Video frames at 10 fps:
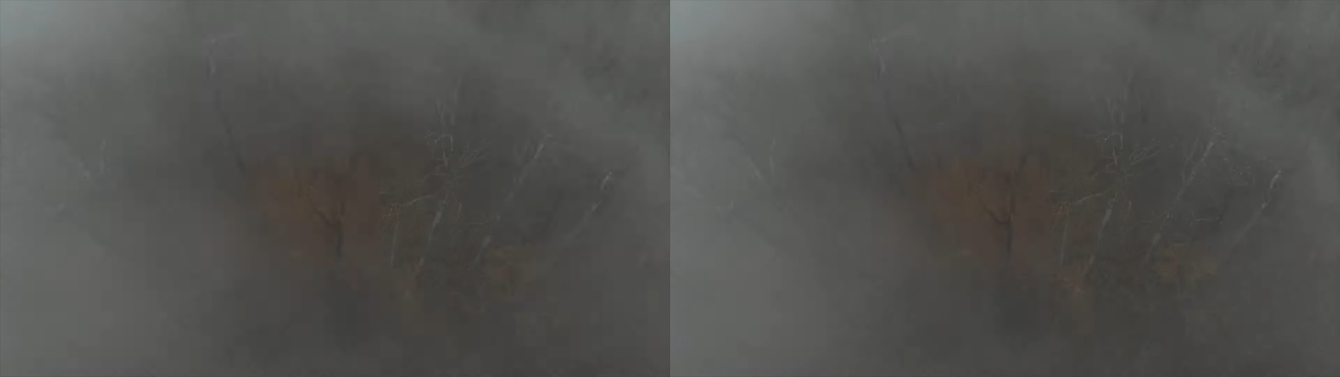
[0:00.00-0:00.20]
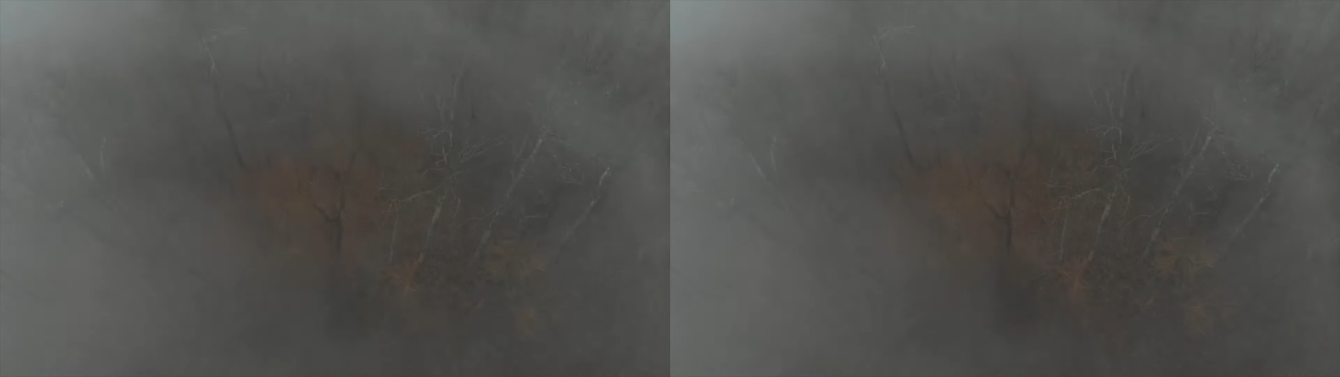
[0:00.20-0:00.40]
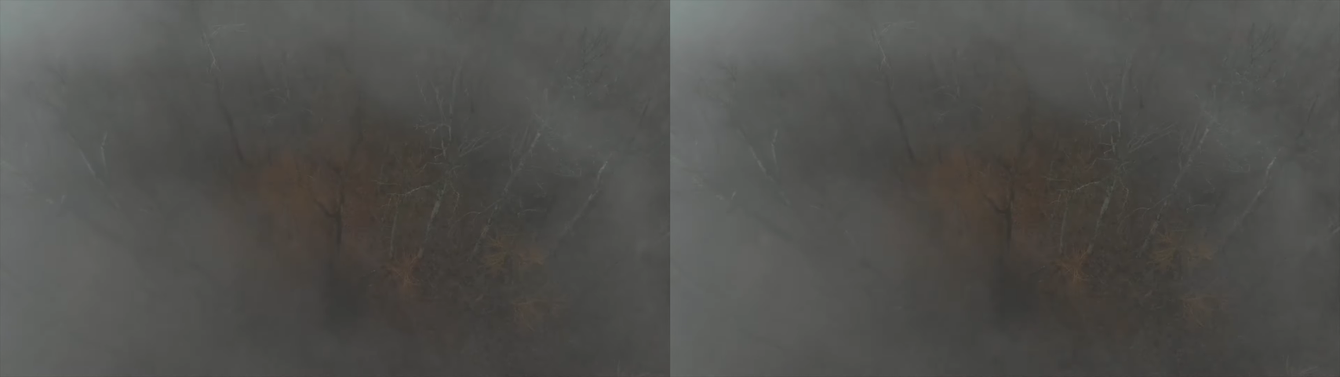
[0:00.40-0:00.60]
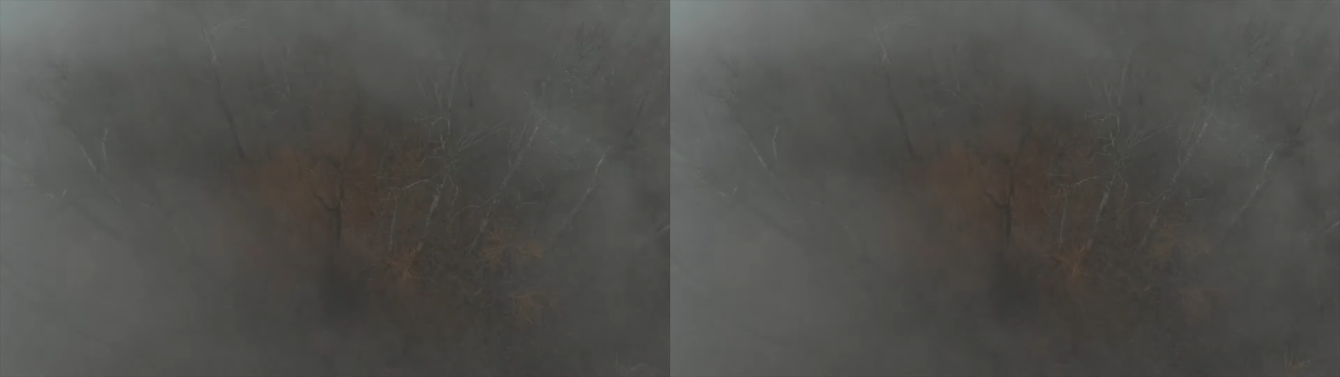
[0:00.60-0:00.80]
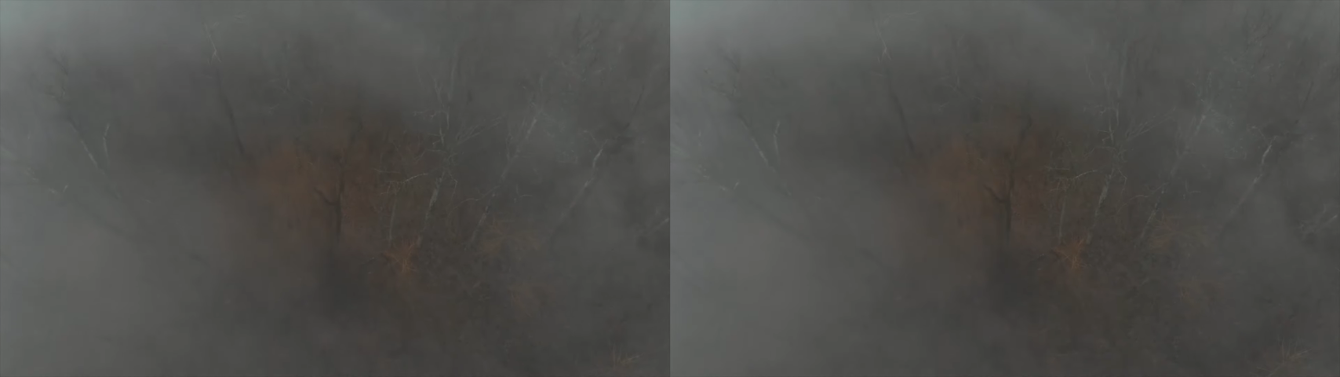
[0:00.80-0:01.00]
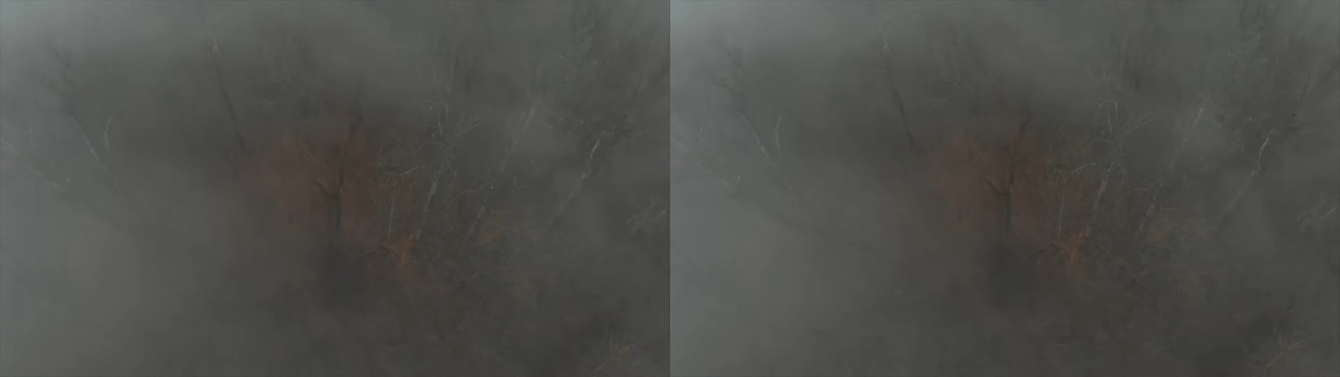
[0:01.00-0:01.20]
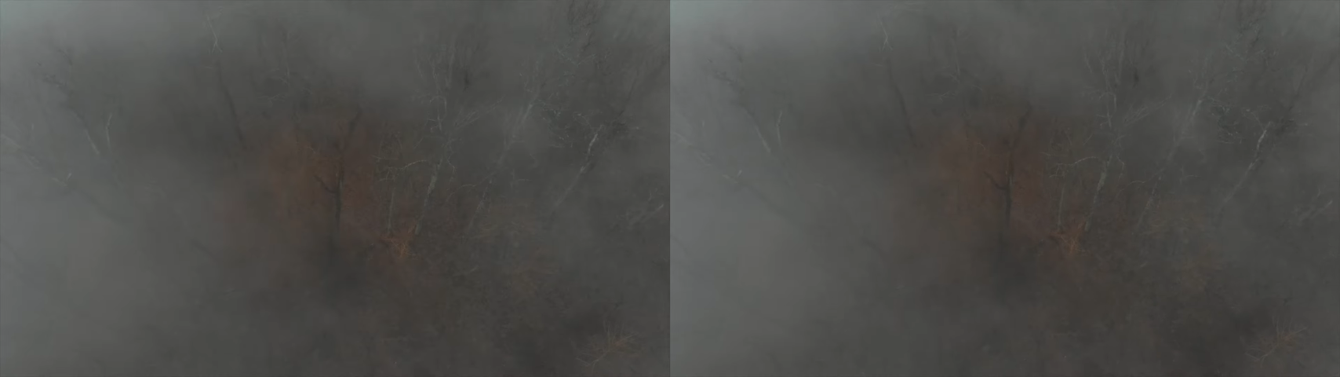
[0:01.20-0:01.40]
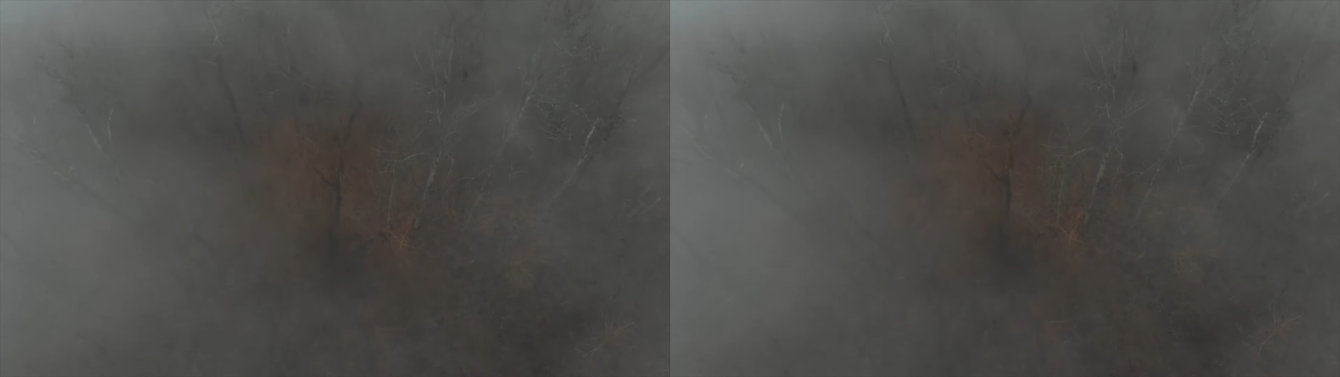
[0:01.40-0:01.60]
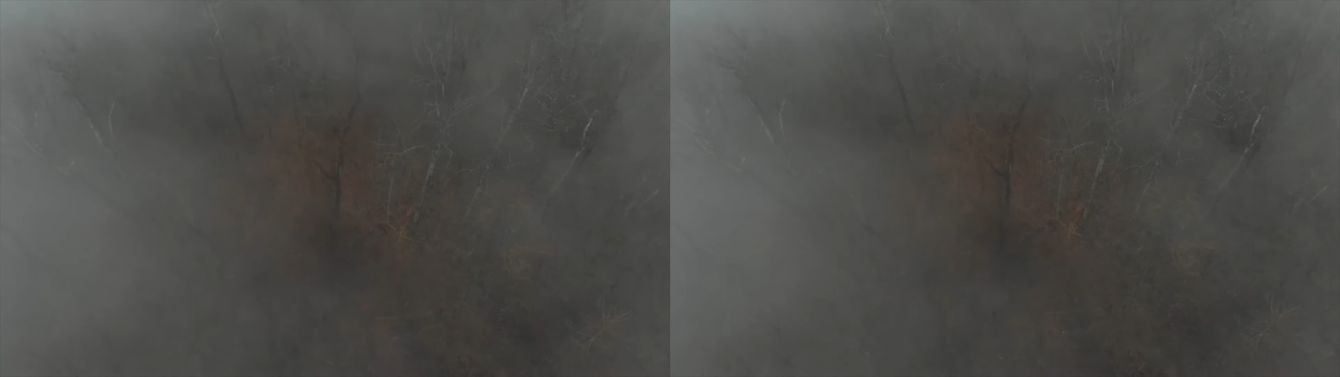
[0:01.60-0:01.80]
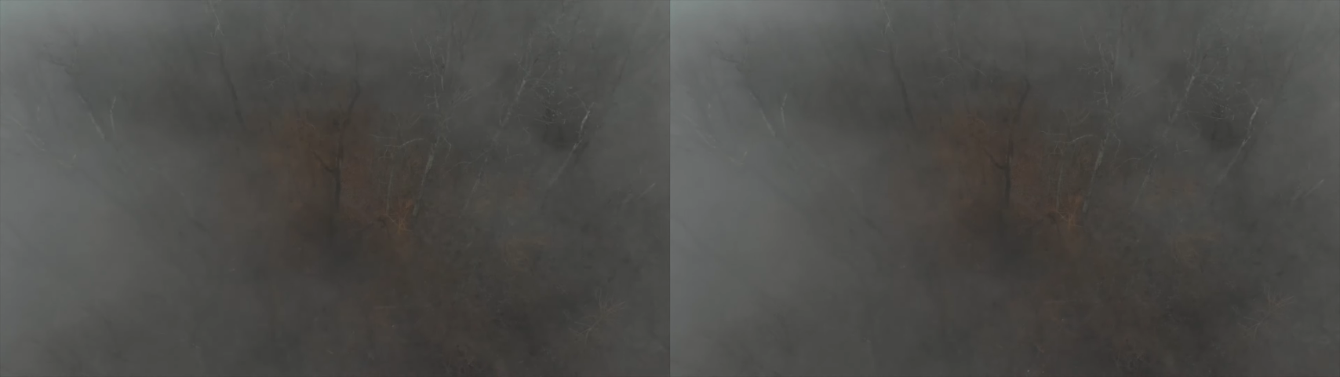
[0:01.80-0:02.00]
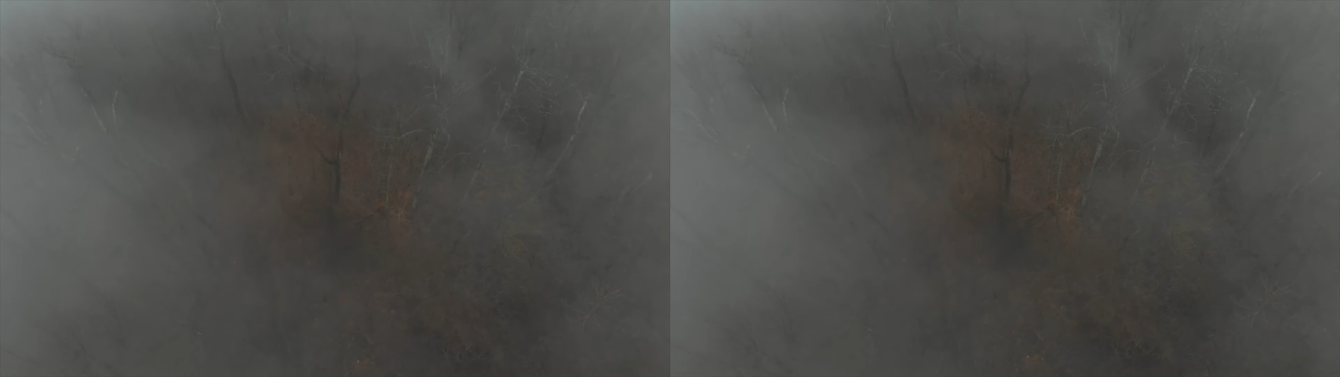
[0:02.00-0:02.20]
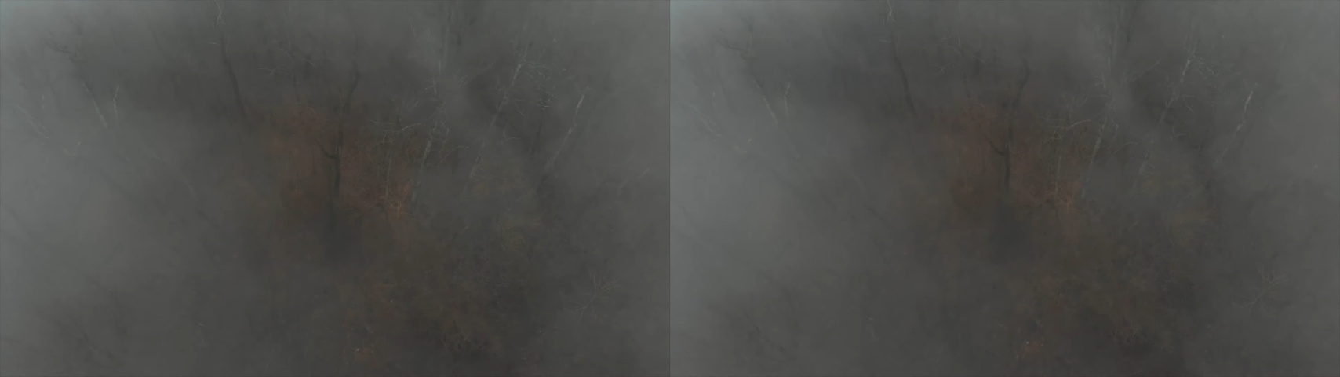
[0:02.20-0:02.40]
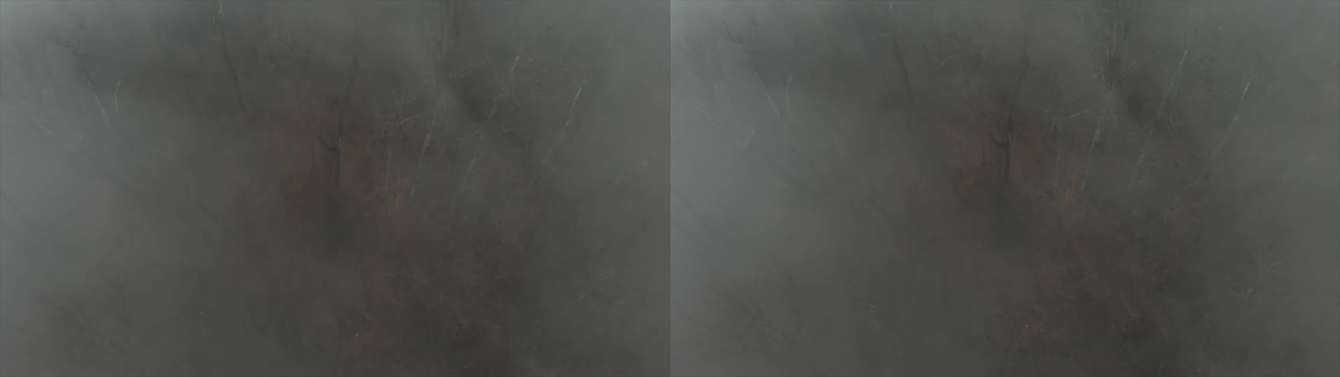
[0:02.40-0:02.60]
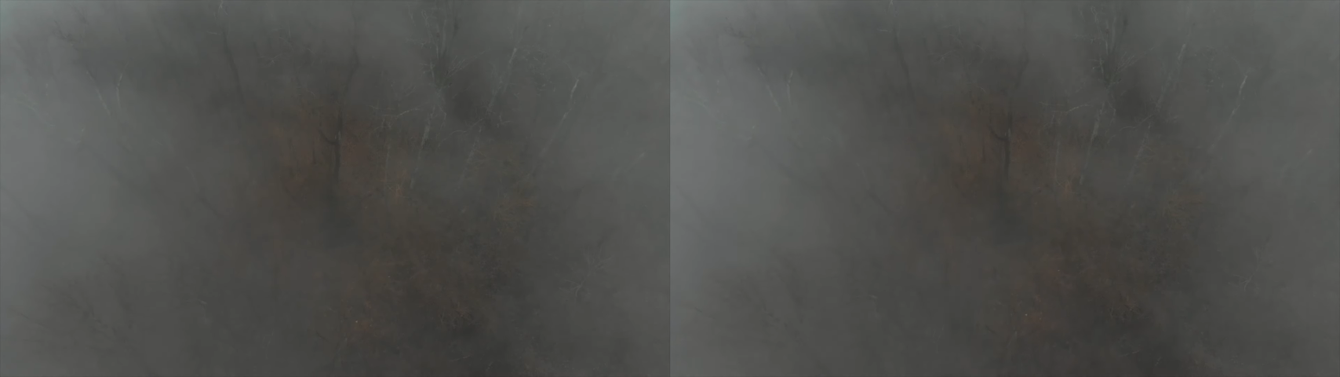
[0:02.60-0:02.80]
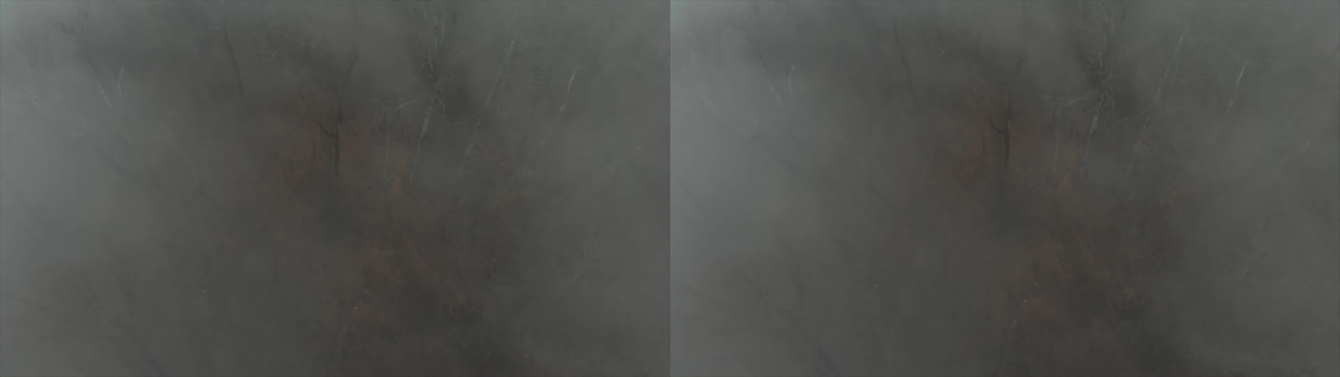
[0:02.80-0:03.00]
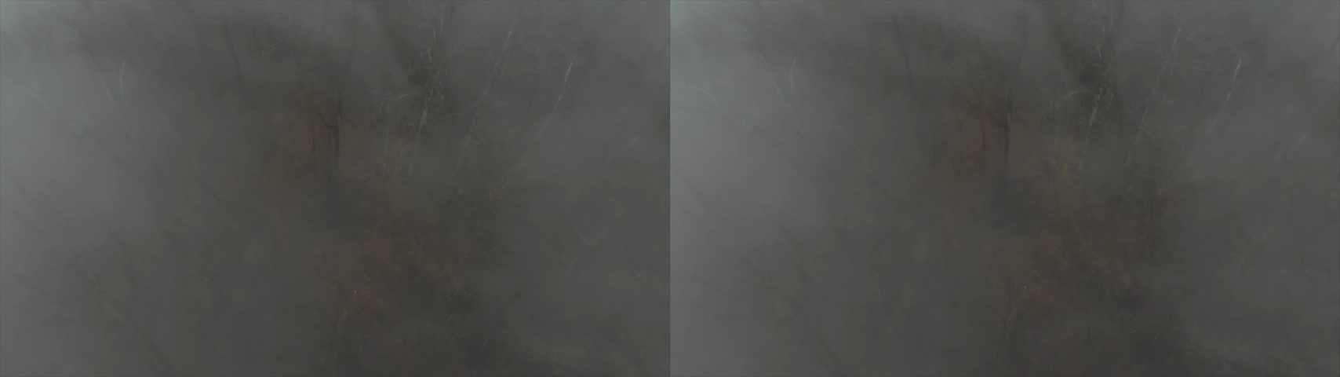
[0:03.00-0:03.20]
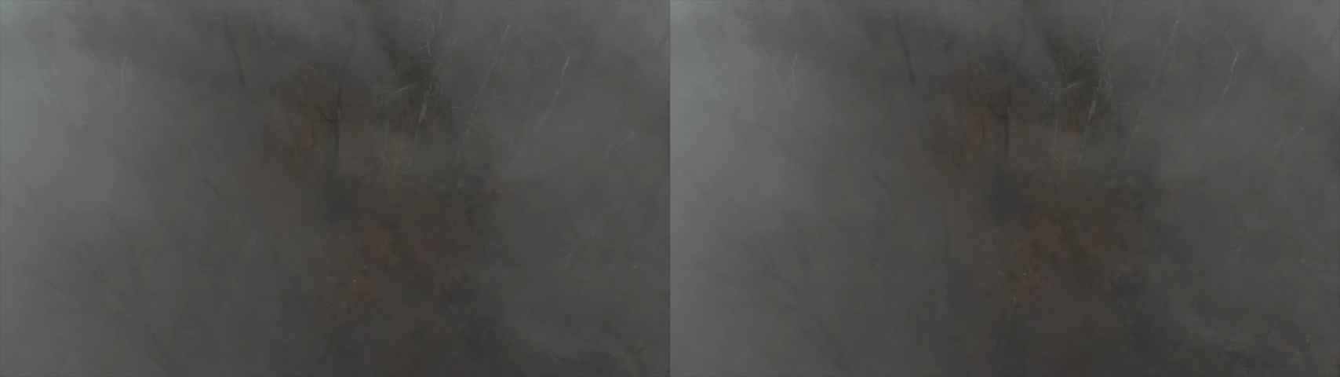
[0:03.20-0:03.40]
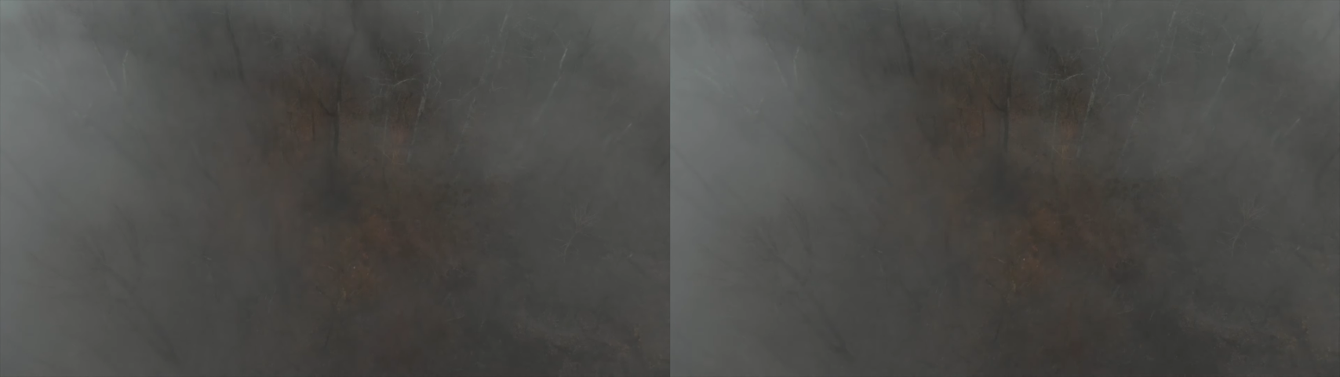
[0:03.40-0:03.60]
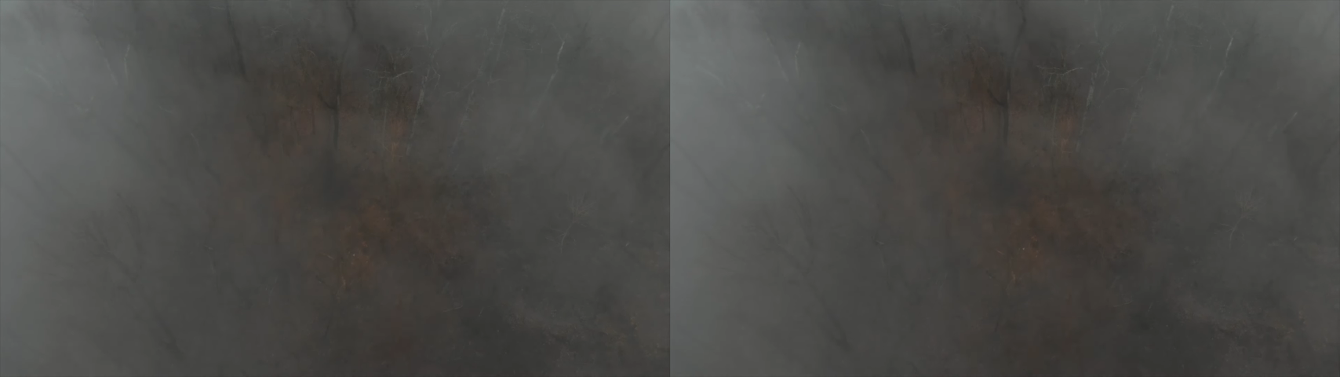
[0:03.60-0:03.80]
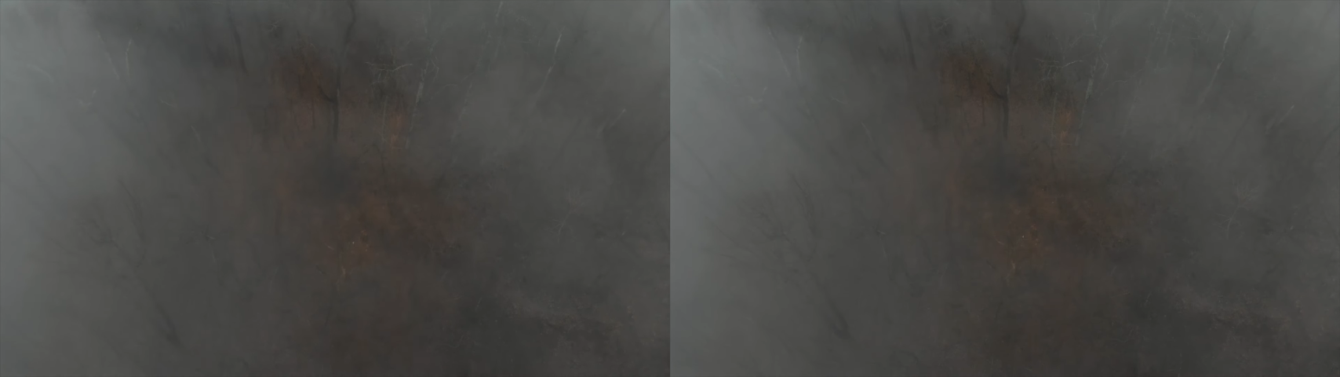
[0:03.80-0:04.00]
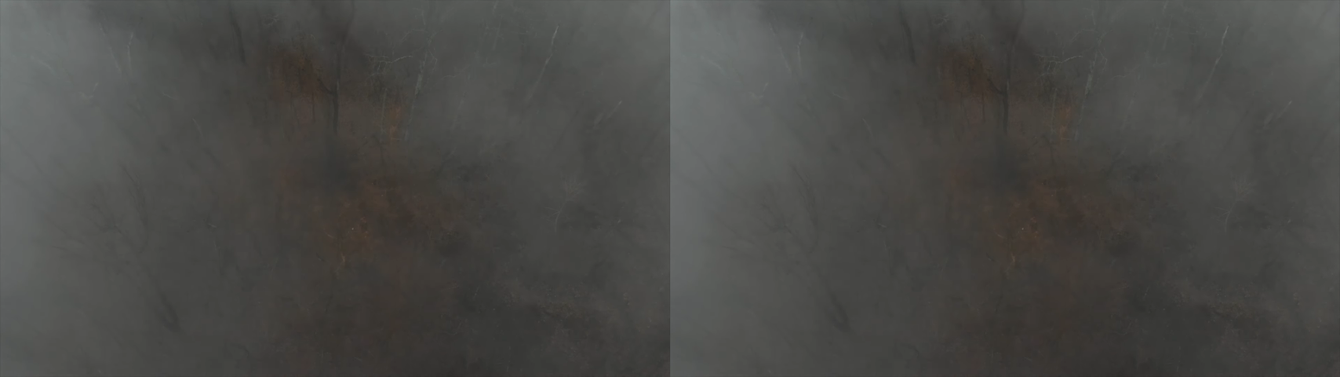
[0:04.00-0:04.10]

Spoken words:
(no speaker visible)